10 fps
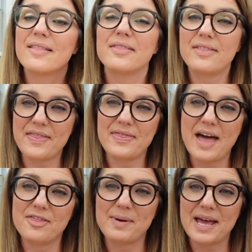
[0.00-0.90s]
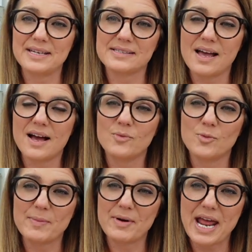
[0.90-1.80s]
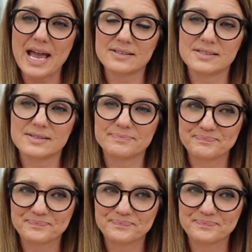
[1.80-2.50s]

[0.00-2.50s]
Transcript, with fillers: then the heather blazer will be my next